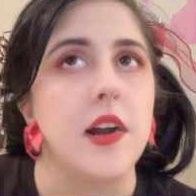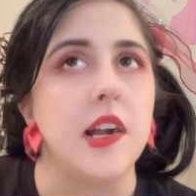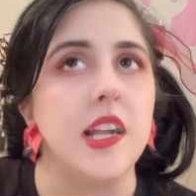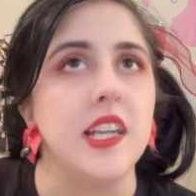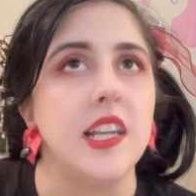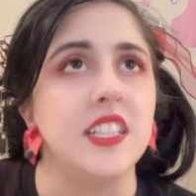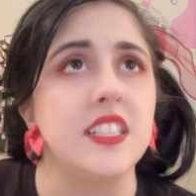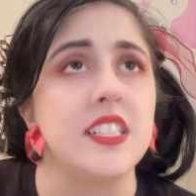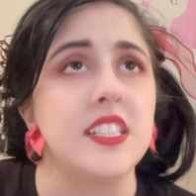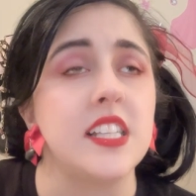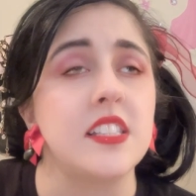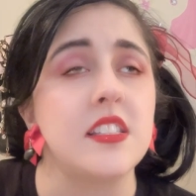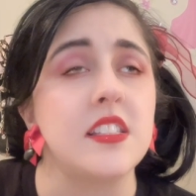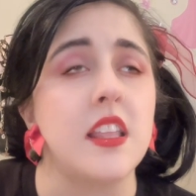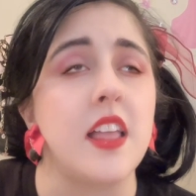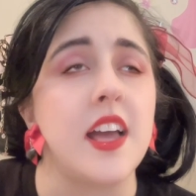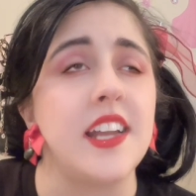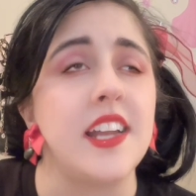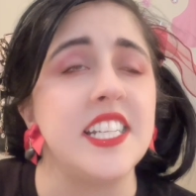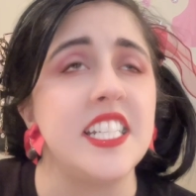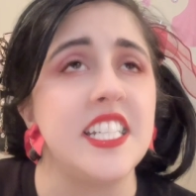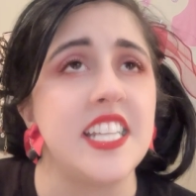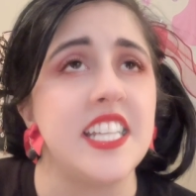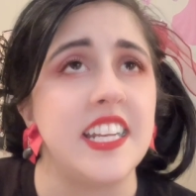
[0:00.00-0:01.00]
And it takes a
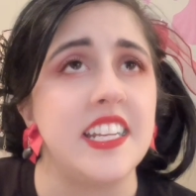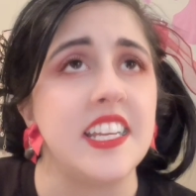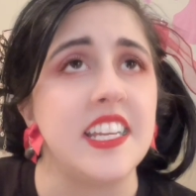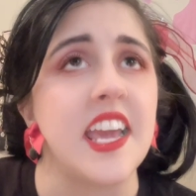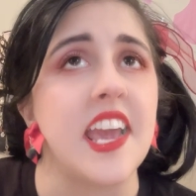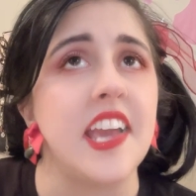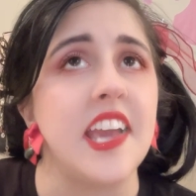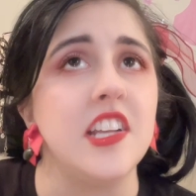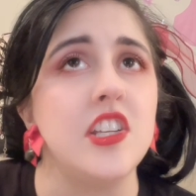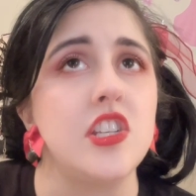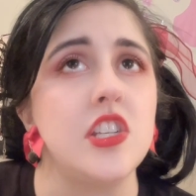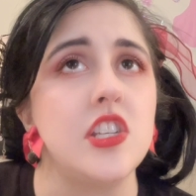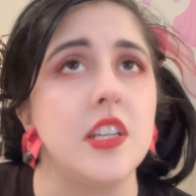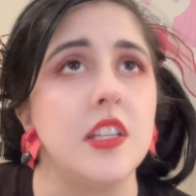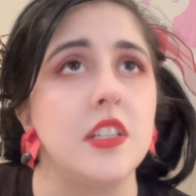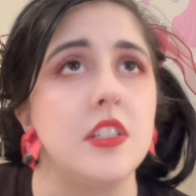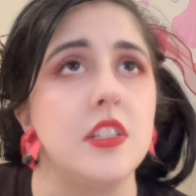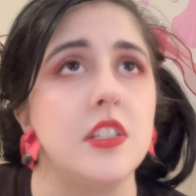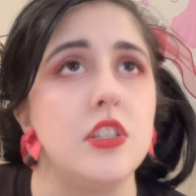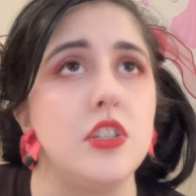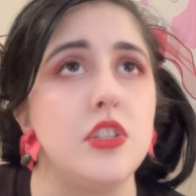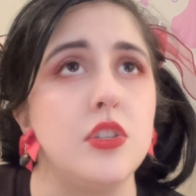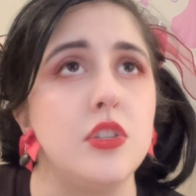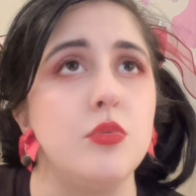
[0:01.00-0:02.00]
lot of dedication
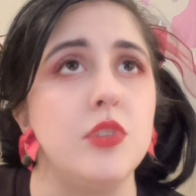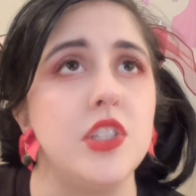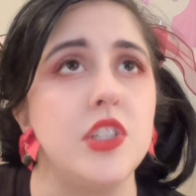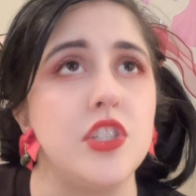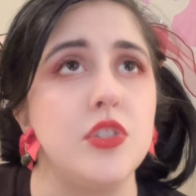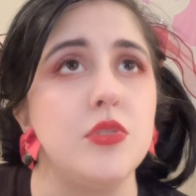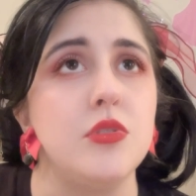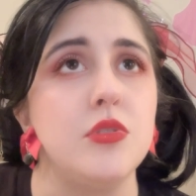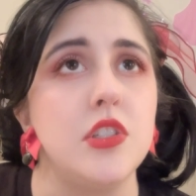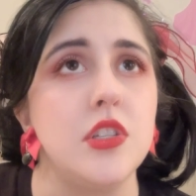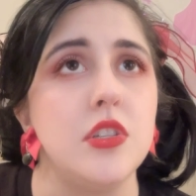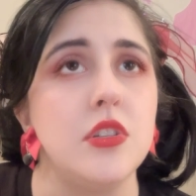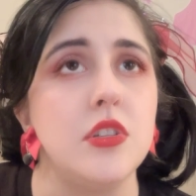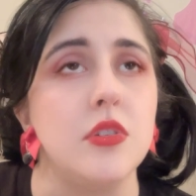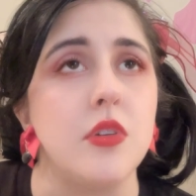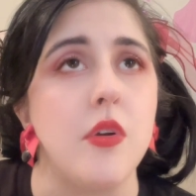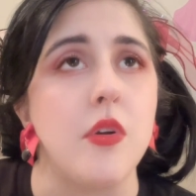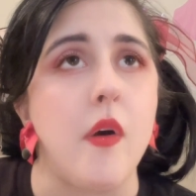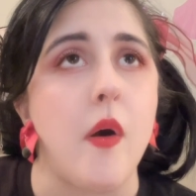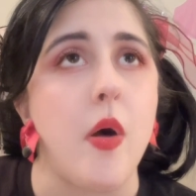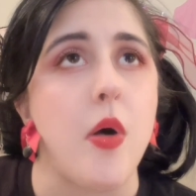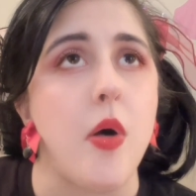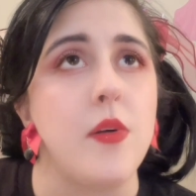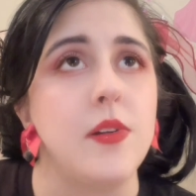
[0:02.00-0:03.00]
to do what you do.
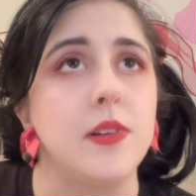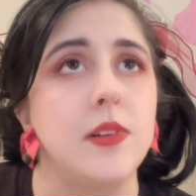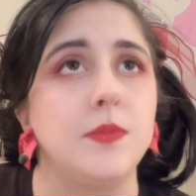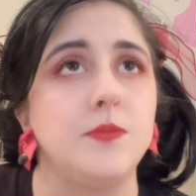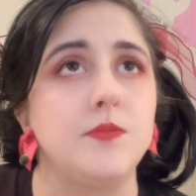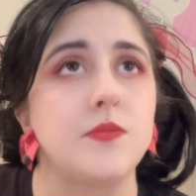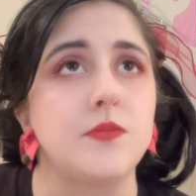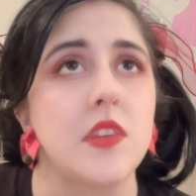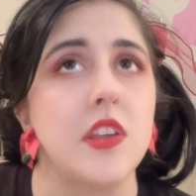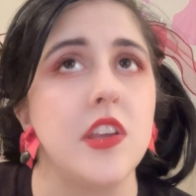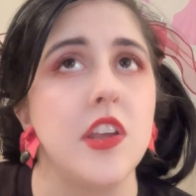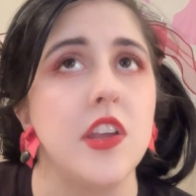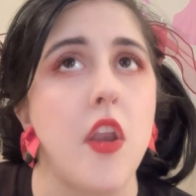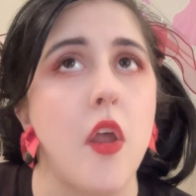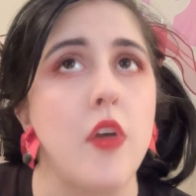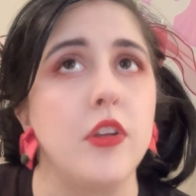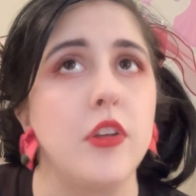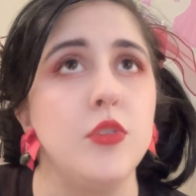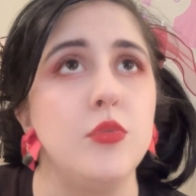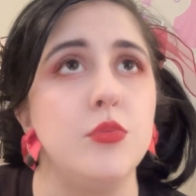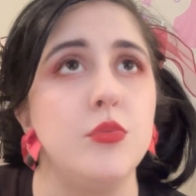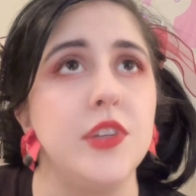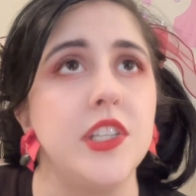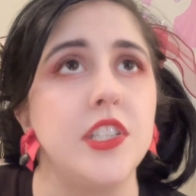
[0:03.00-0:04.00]
You know,
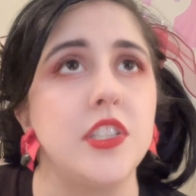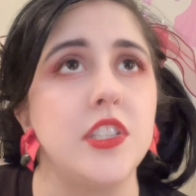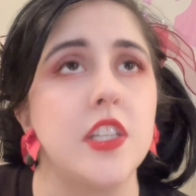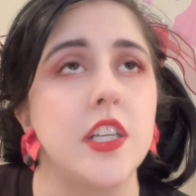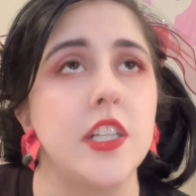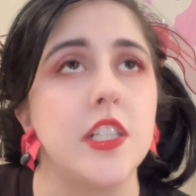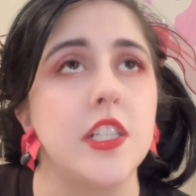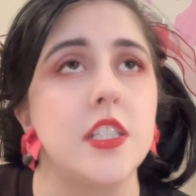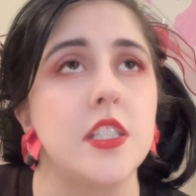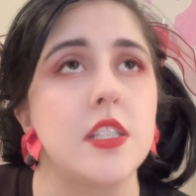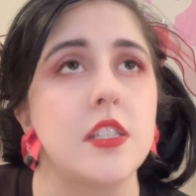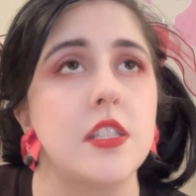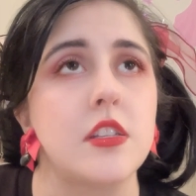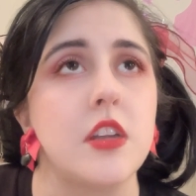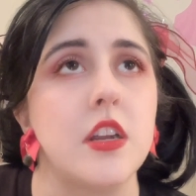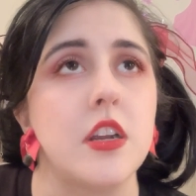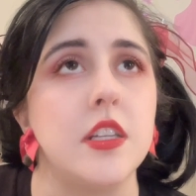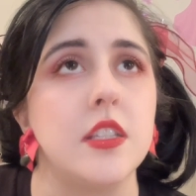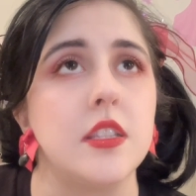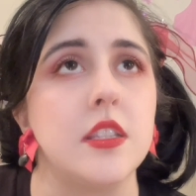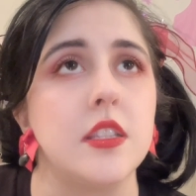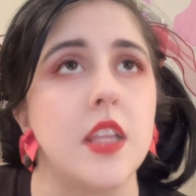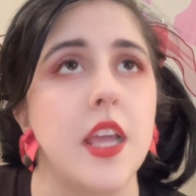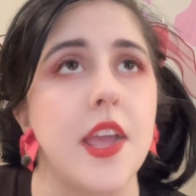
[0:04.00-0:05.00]
you research
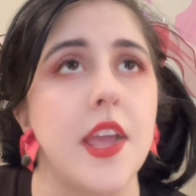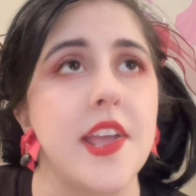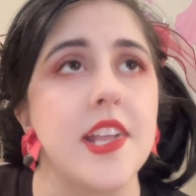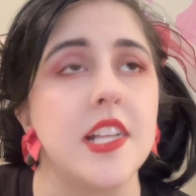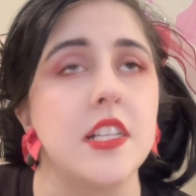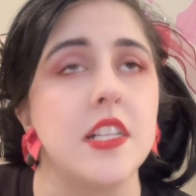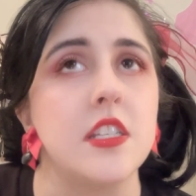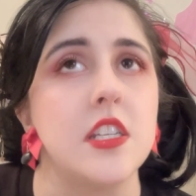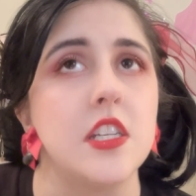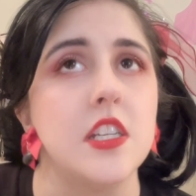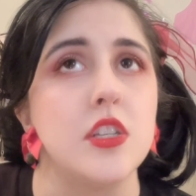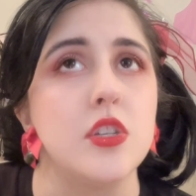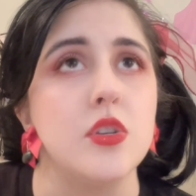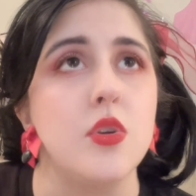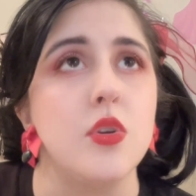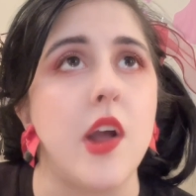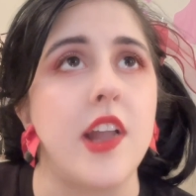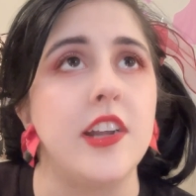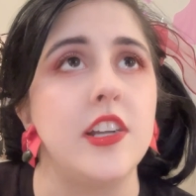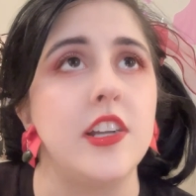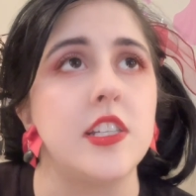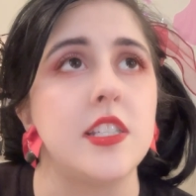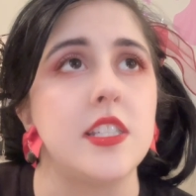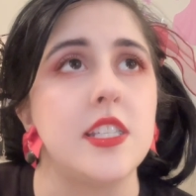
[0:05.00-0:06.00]
certain things and you
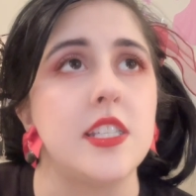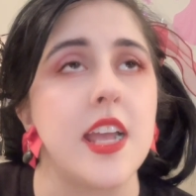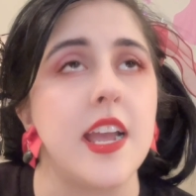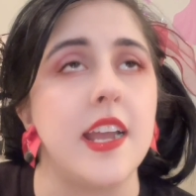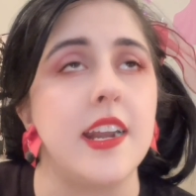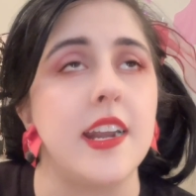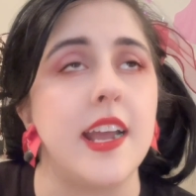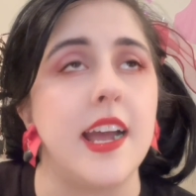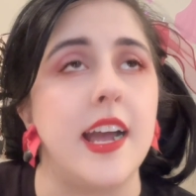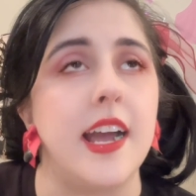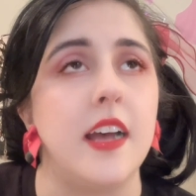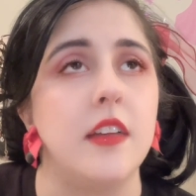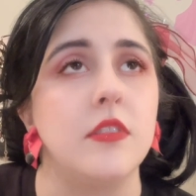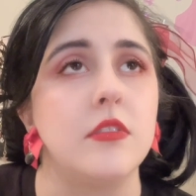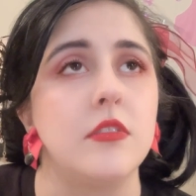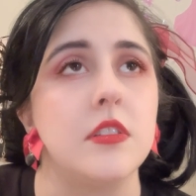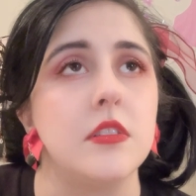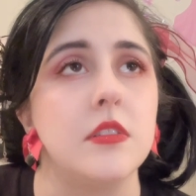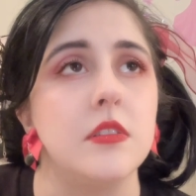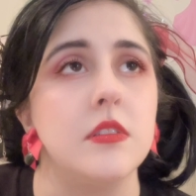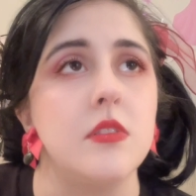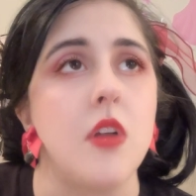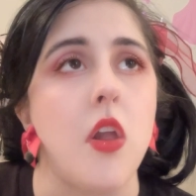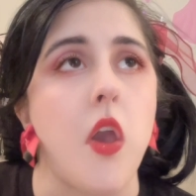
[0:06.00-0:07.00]
understand how
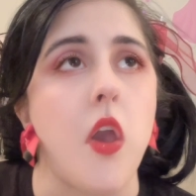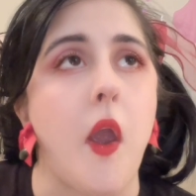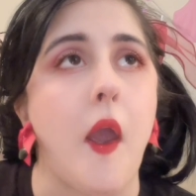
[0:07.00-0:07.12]
to